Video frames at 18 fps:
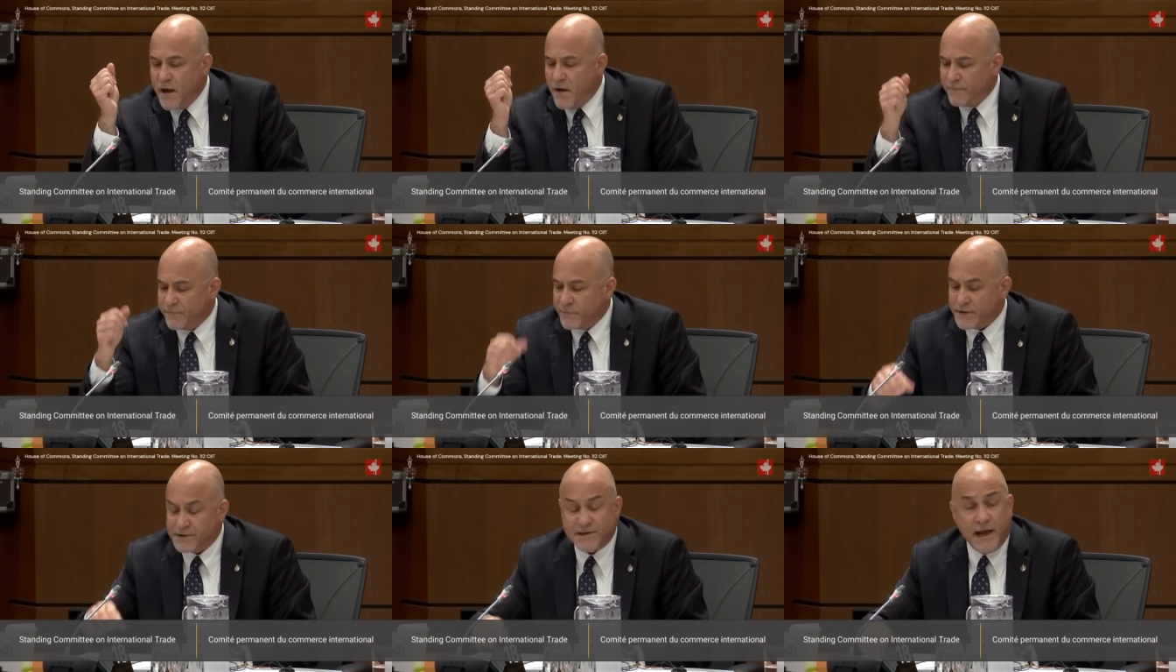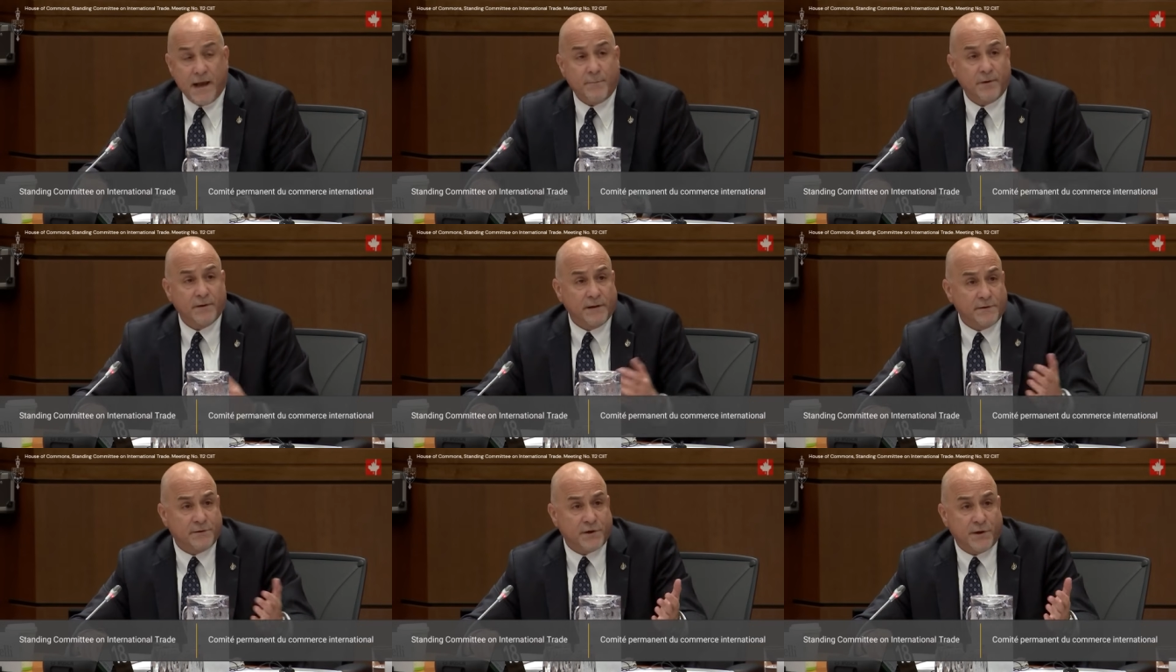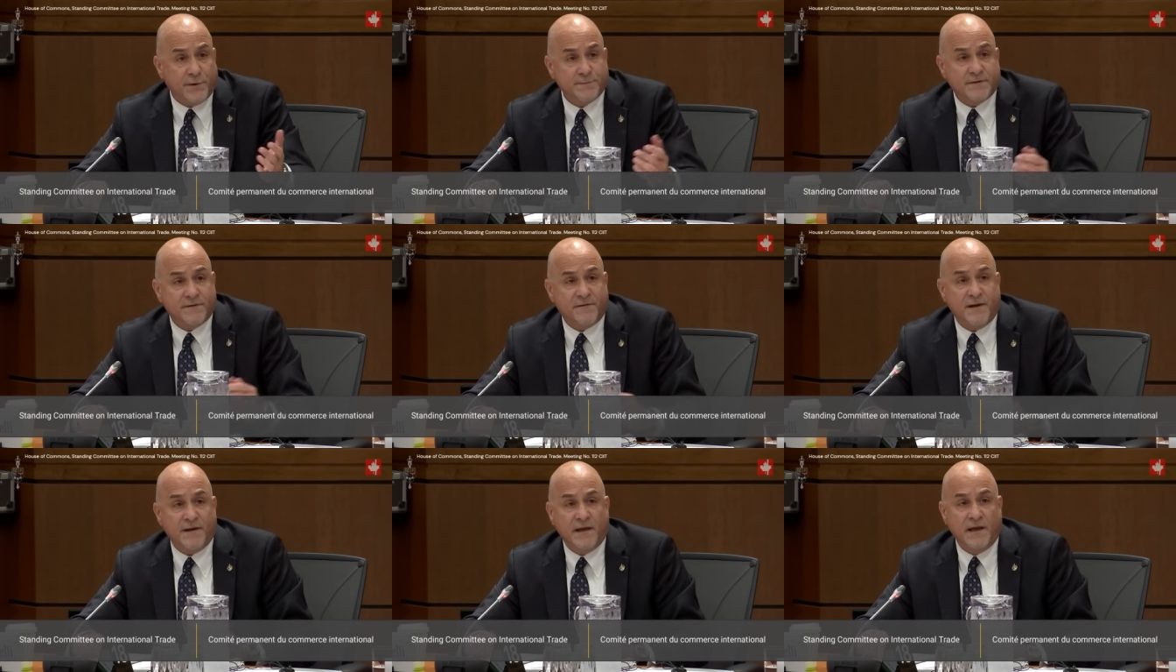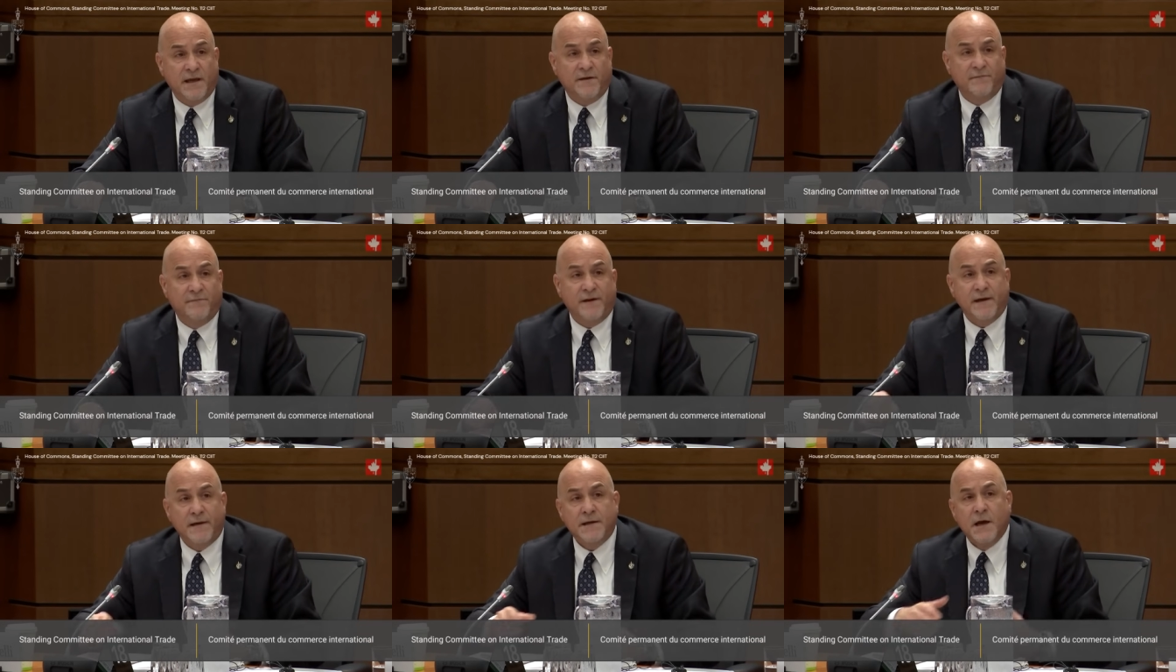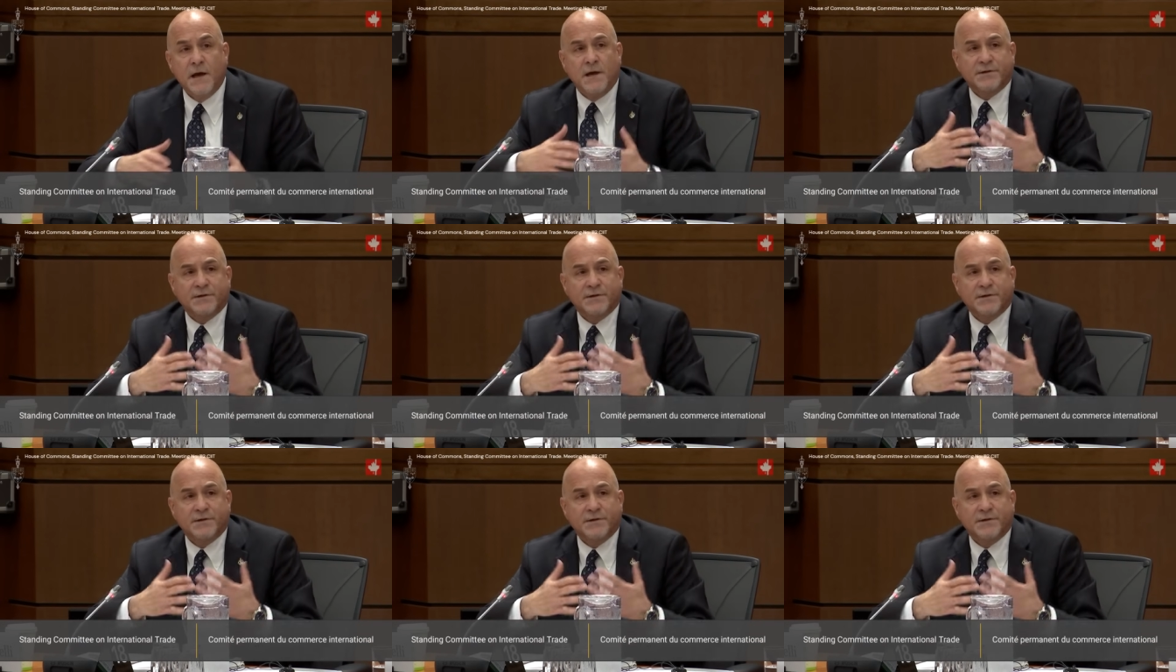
for example, in terms of the E V.